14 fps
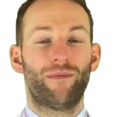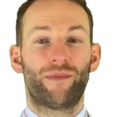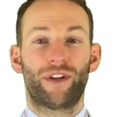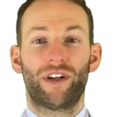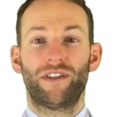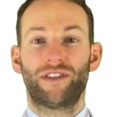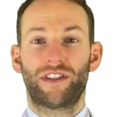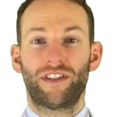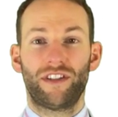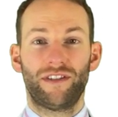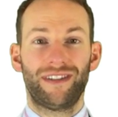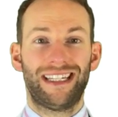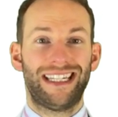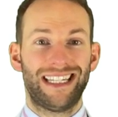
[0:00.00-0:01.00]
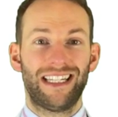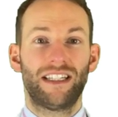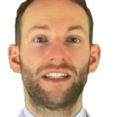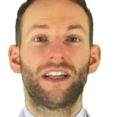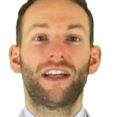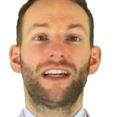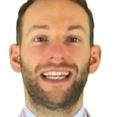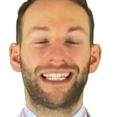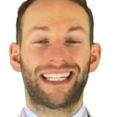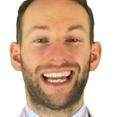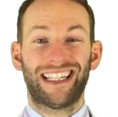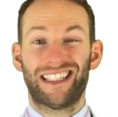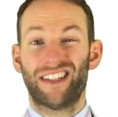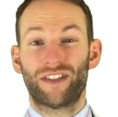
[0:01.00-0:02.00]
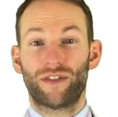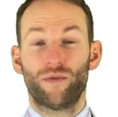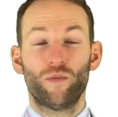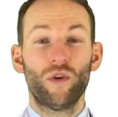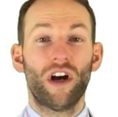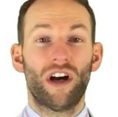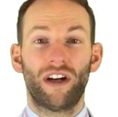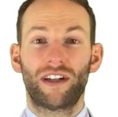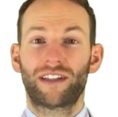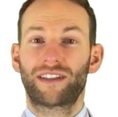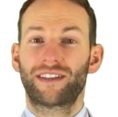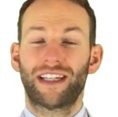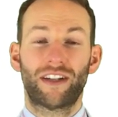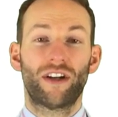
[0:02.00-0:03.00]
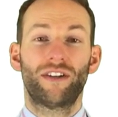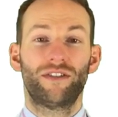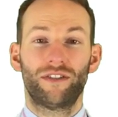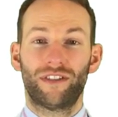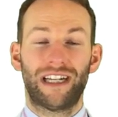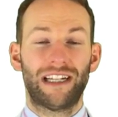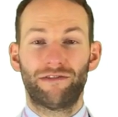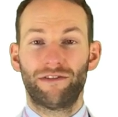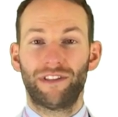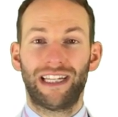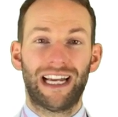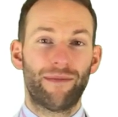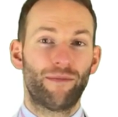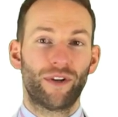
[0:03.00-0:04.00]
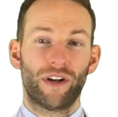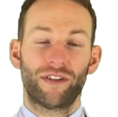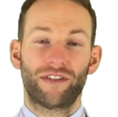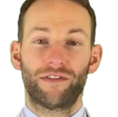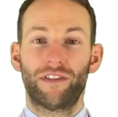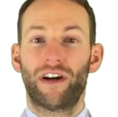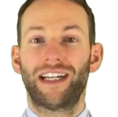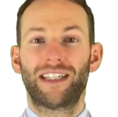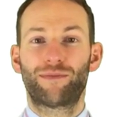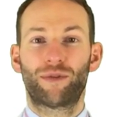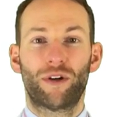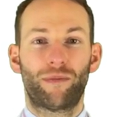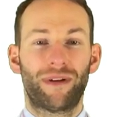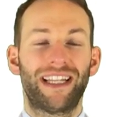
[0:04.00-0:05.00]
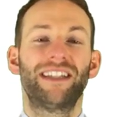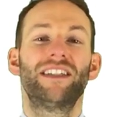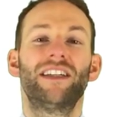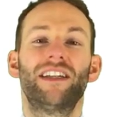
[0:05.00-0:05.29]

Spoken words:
embryos than you need in case it doesn't work. Not every embryo divides properly.